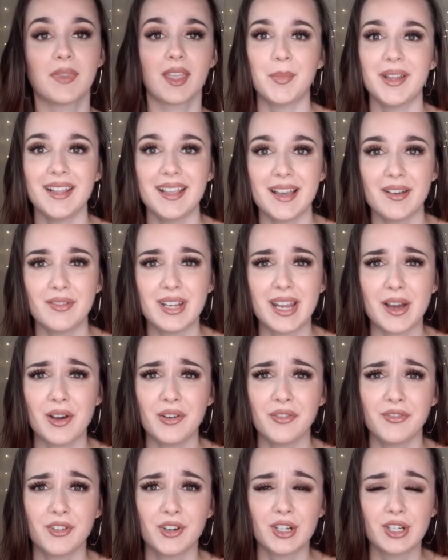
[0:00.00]
But yeah,
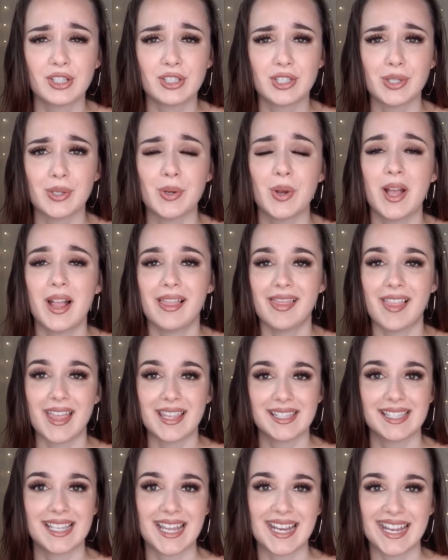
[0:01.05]
without further ado,
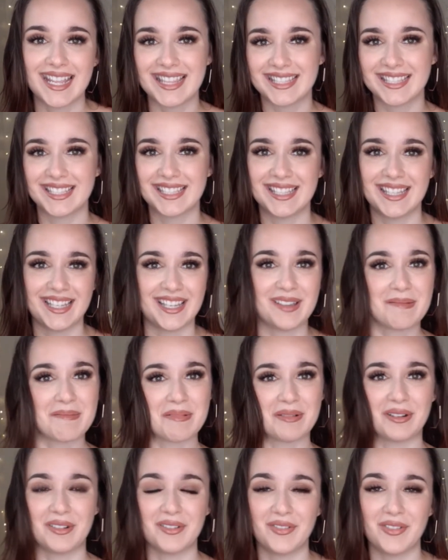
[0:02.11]
let's get into the
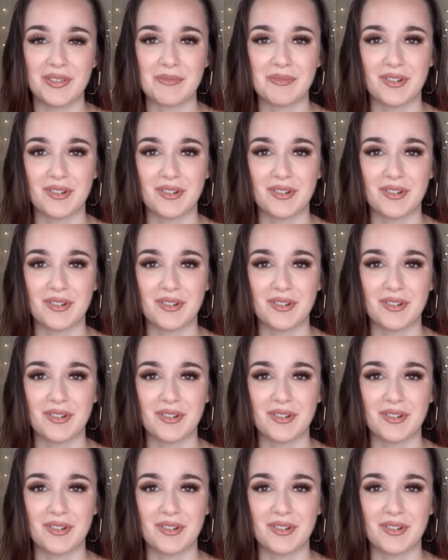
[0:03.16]
perfume